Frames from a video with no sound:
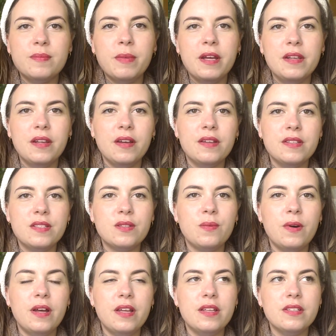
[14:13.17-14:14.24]
by 9
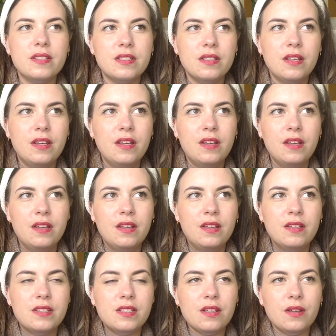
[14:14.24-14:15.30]
squares.
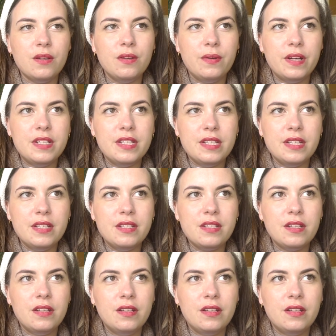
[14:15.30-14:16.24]
So I did